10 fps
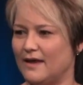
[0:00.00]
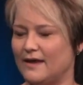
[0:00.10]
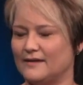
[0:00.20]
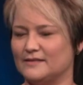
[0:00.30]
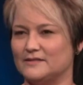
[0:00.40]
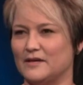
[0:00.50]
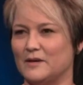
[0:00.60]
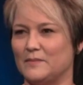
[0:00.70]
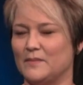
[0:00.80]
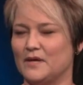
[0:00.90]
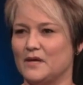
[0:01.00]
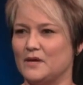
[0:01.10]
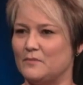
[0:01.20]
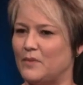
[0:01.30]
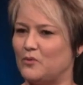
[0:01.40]
And
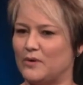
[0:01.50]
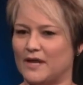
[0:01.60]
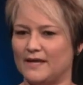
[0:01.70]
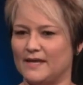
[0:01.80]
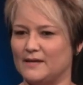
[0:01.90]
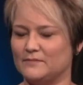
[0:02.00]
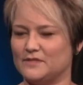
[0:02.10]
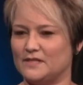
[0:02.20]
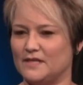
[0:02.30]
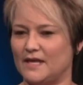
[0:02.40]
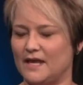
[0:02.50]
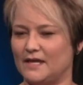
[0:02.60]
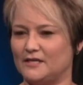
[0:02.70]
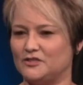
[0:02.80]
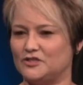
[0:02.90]
but when I came to the
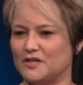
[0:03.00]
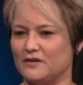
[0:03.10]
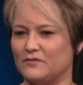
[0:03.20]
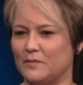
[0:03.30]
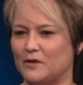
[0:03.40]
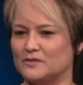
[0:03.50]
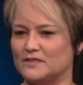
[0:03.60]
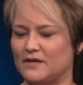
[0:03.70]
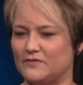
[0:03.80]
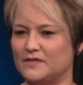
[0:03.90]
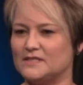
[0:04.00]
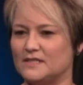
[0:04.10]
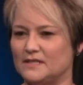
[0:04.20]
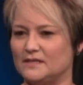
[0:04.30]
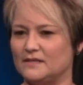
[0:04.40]
age of about
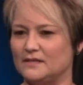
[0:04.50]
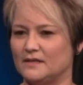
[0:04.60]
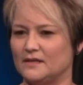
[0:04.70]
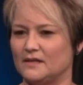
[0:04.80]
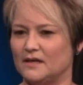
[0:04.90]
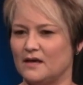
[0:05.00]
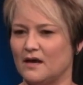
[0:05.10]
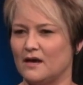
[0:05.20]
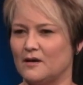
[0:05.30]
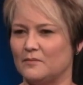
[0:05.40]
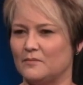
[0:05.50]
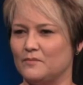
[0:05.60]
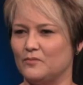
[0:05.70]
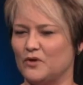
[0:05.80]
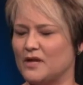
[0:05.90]
17,
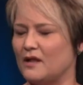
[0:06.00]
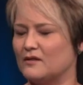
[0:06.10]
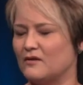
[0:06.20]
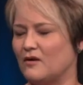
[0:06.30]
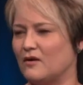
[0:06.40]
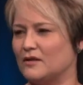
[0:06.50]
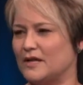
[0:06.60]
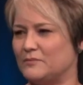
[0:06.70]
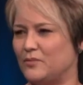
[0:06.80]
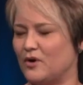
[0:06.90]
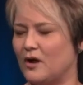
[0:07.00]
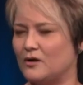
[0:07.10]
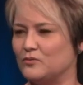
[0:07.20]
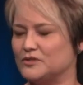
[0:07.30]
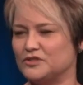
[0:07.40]
what alcohol had
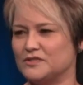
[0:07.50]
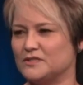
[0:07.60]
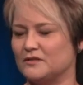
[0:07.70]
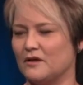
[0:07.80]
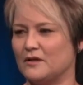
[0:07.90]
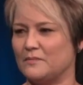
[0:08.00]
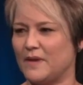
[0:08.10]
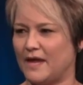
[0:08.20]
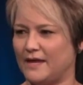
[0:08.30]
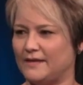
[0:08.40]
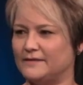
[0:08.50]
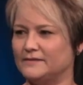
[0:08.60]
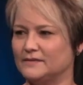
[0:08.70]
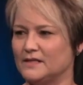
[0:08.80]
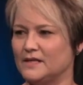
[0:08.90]
brought was just a lot of
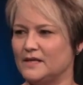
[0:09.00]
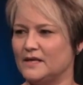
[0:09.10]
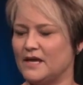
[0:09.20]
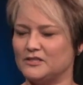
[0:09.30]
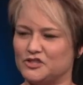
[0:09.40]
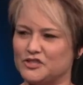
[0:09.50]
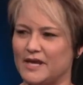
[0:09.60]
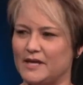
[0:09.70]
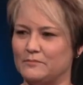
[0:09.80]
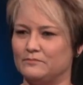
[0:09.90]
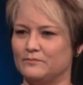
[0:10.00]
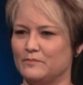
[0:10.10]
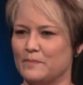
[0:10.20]
pain mm-hmm. and shame.